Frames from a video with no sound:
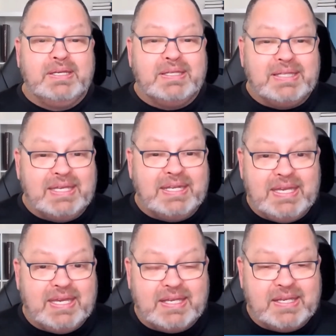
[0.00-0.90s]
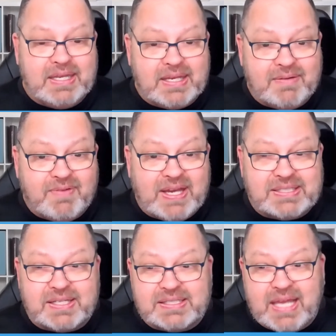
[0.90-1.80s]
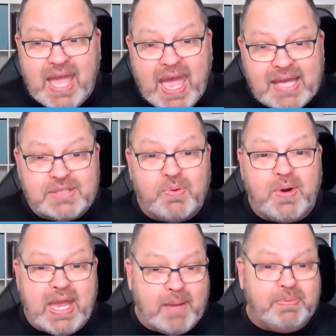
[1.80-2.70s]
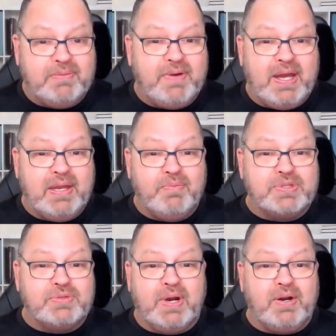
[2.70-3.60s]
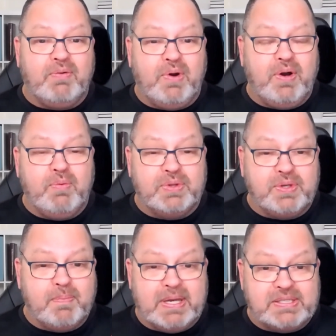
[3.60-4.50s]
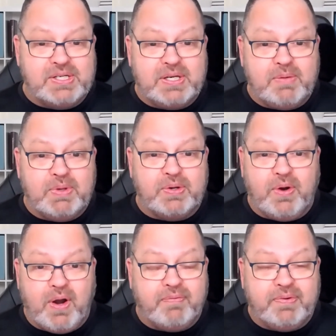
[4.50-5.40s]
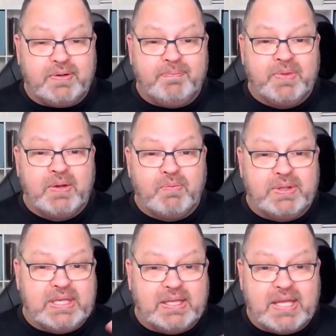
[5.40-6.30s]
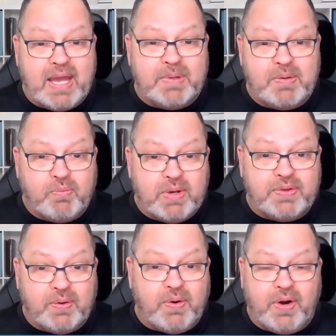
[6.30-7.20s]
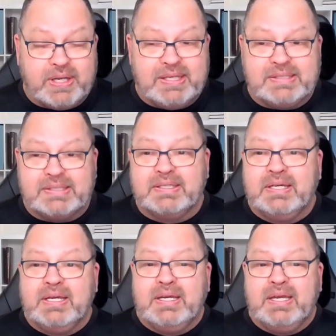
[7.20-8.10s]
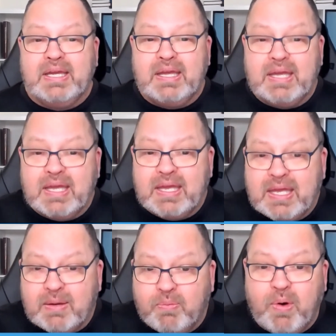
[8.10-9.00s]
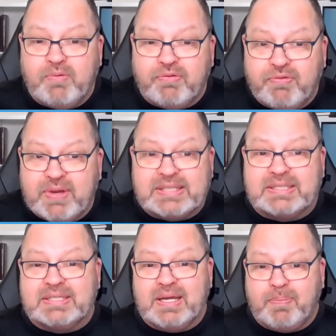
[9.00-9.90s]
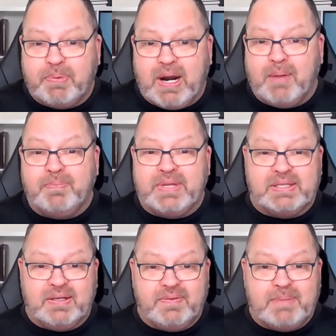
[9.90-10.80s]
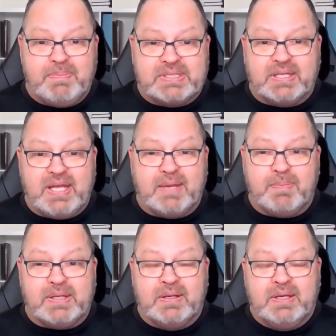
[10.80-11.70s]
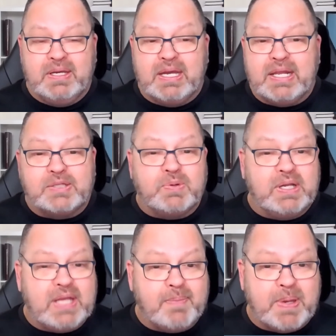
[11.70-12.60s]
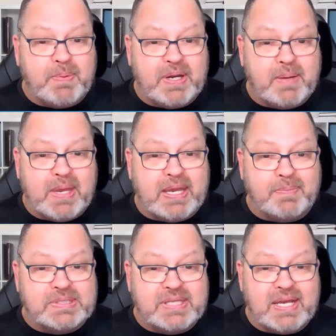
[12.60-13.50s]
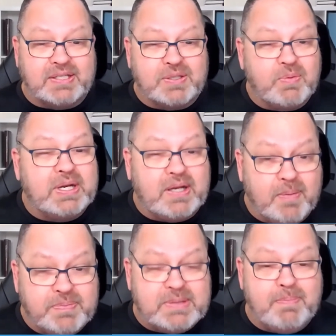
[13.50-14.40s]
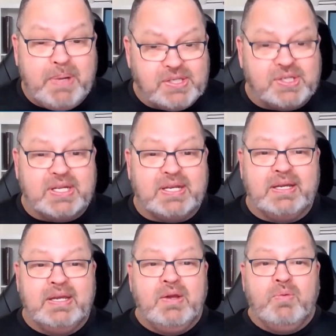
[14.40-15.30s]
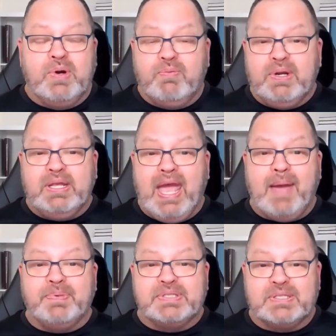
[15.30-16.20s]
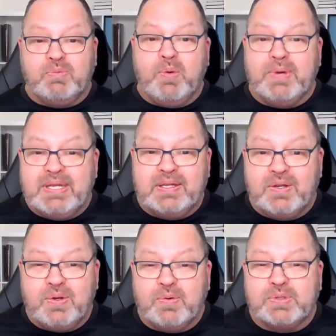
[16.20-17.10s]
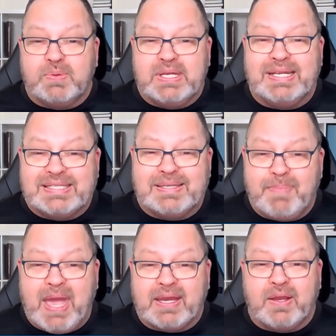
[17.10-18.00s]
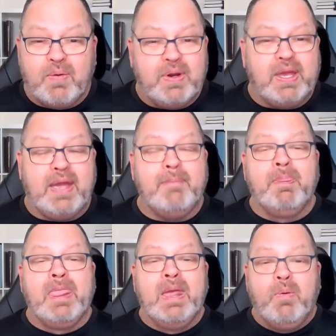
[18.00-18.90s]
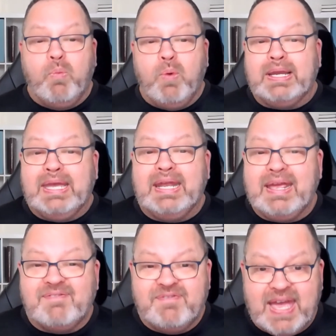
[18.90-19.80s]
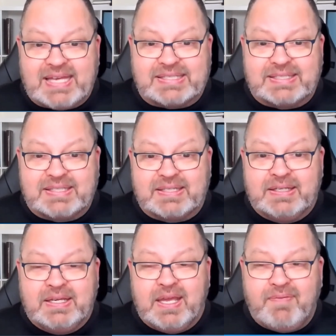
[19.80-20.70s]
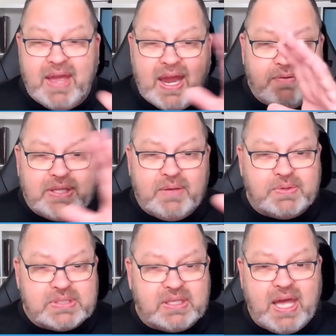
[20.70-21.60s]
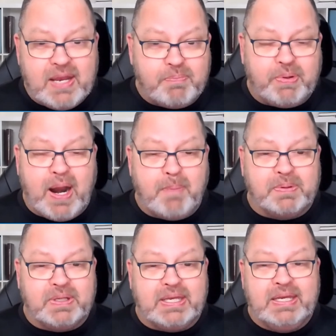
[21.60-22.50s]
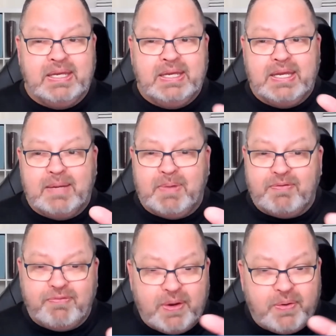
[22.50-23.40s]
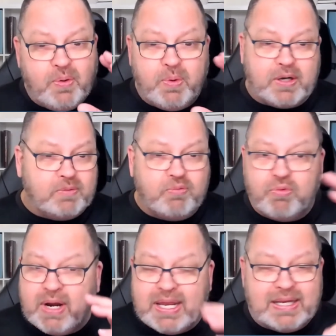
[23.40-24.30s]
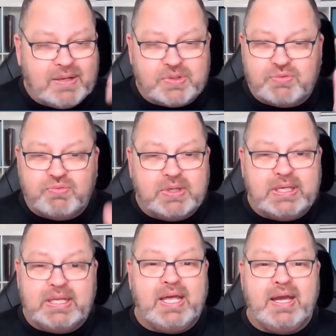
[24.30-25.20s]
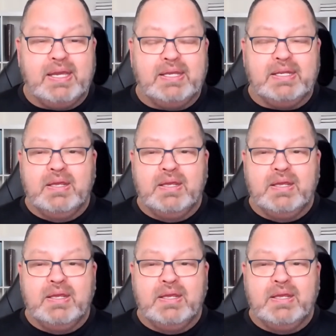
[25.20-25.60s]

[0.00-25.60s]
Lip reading: leaning in and investing, because ads will amplify what's right or wrong with your messaging, with your offer, with the alignment with your audience. It won't fix a problem of that misalignment. And that's what a lot of people end up making mistakes. So when it comes to budgeting, what really happens is, what we need to do is we need to sit back and go, okay, what can I invest? If everything was aligned properly and my funnel worked right and it was really aligned,